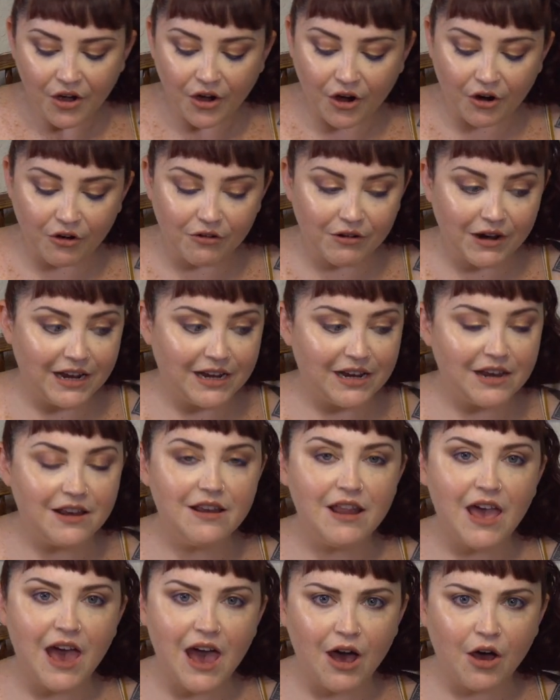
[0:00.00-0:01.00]
All right,
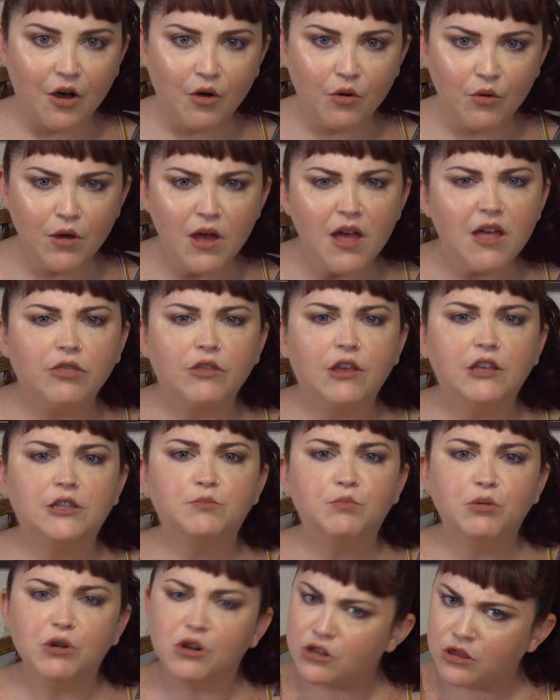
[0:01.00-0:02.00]
now let's
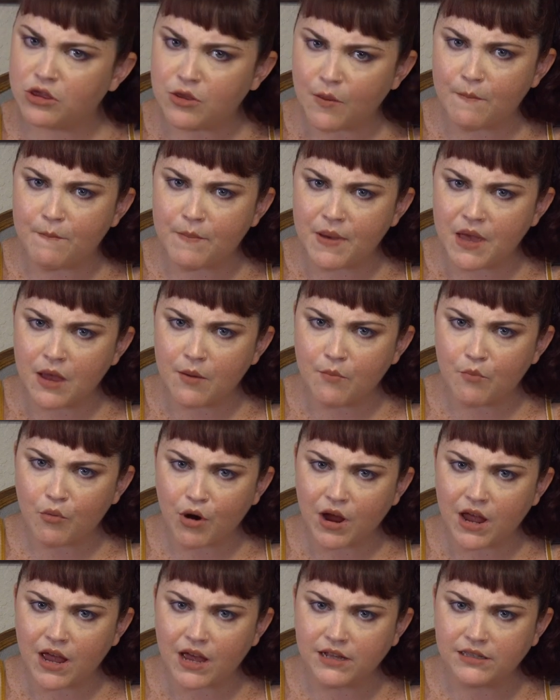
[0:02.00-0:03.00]
put the big
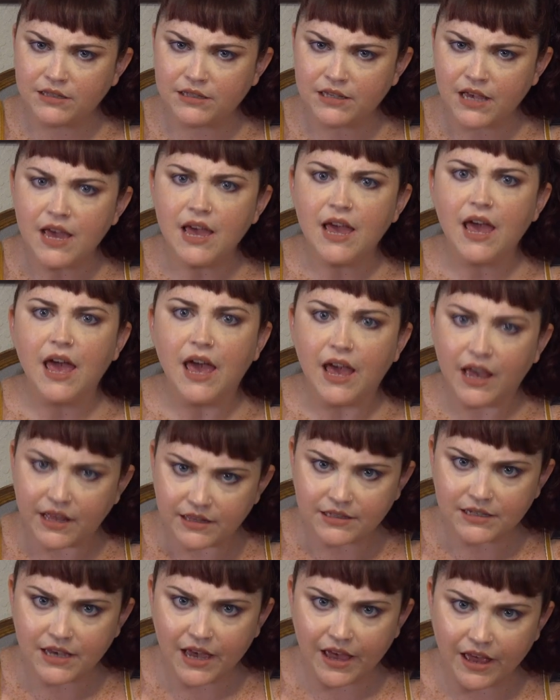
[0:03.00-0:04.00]
brands
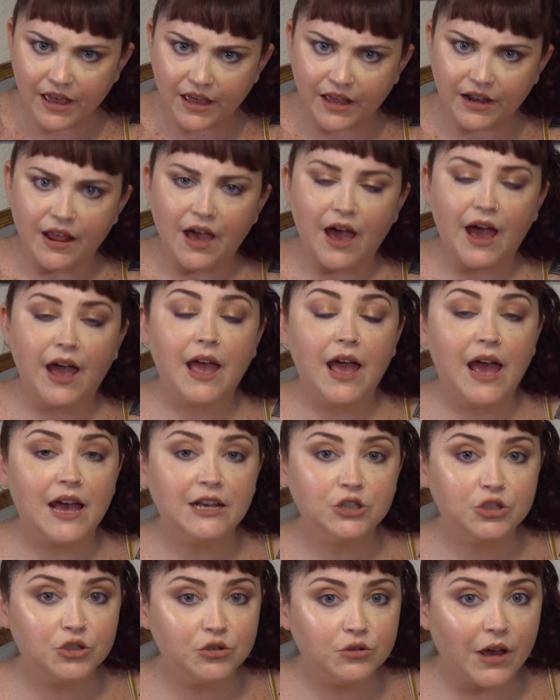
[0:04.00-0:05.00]
head to head. I
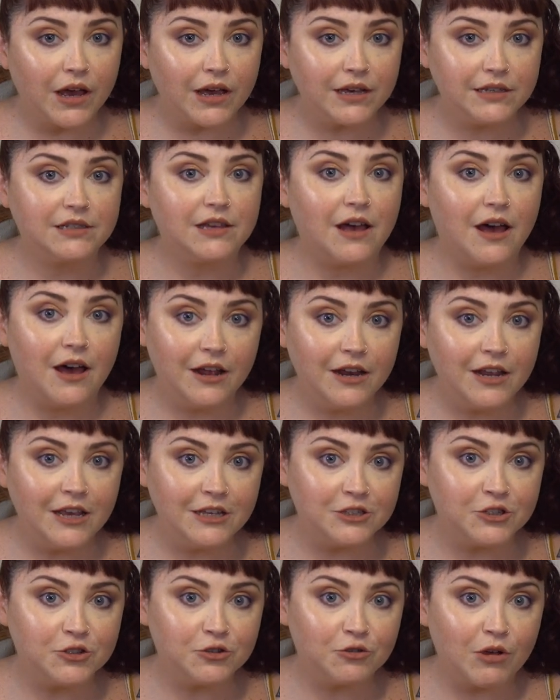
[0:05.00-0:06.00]
asked you guys on
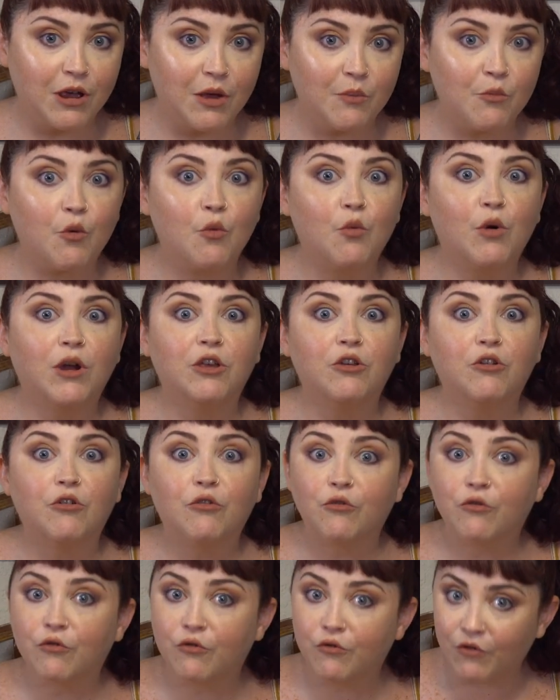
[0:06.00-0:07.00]
Instagram what your
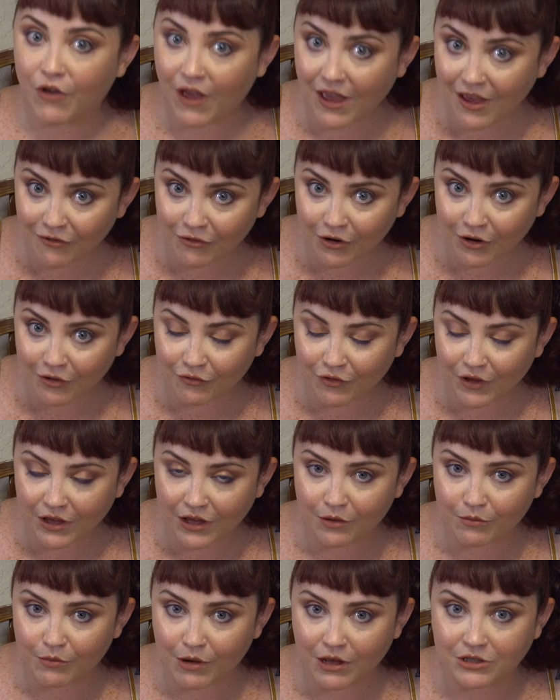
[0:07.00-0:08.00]
favorite
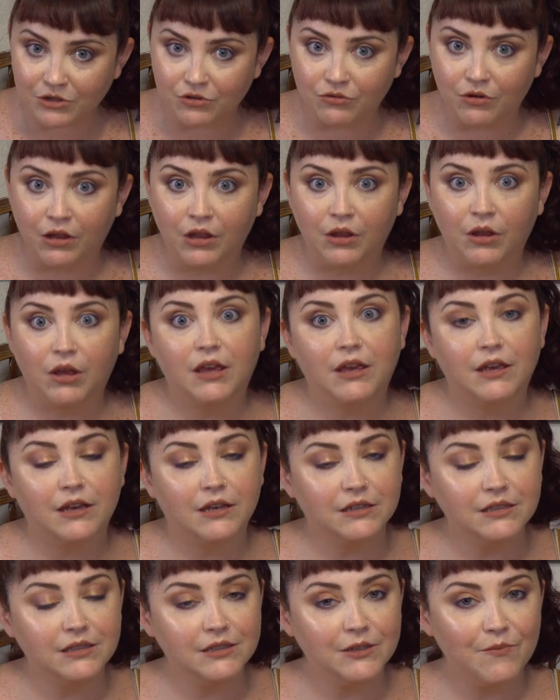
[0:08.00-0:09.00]
vegan mozzarella
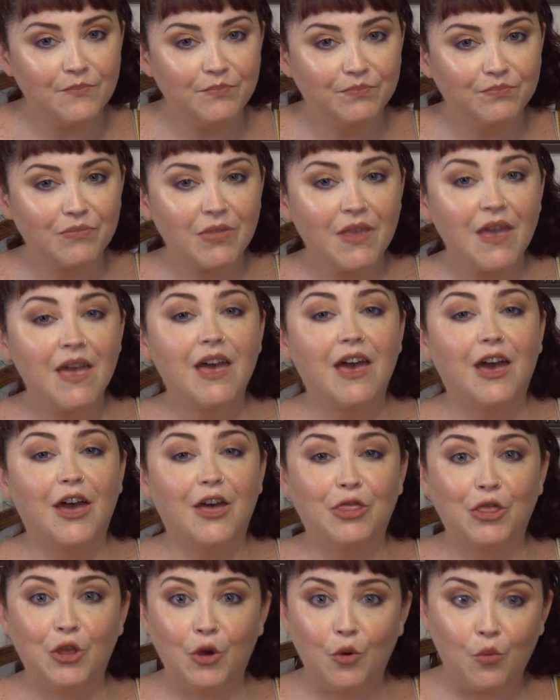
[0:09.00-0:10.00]
is,
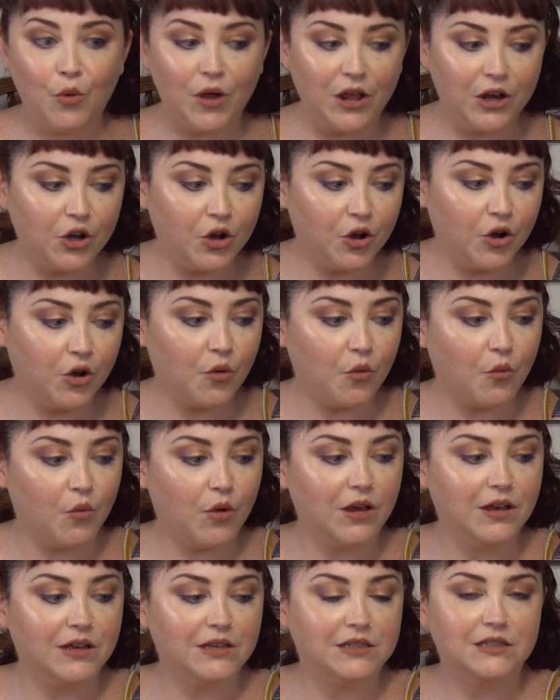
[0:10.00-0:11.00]
and the winner
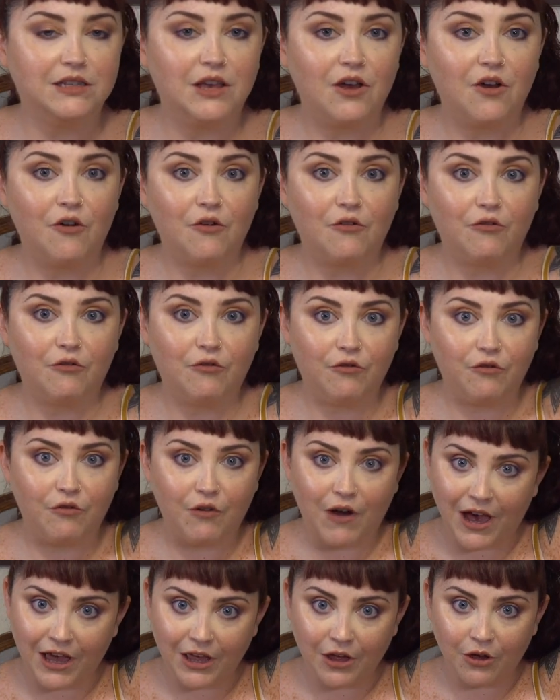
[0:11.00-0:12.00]
was
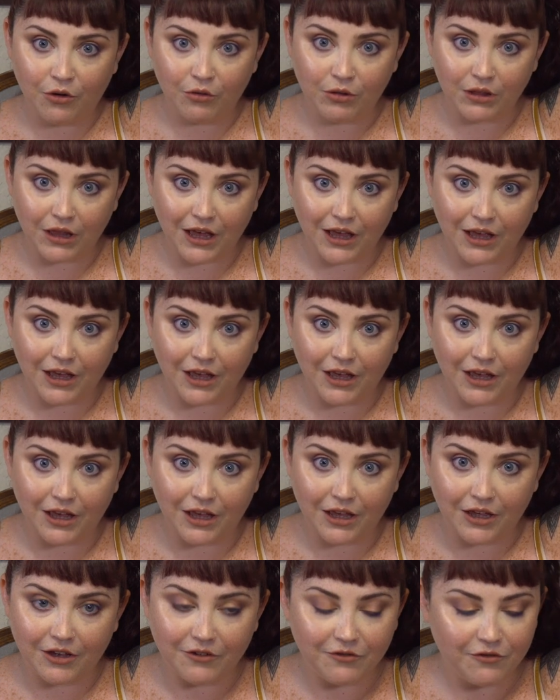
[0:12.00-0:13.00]

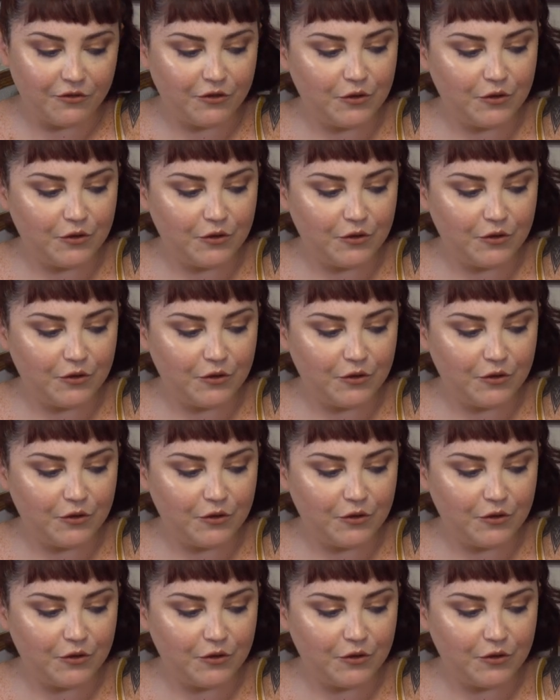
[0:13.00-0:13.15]
Violife.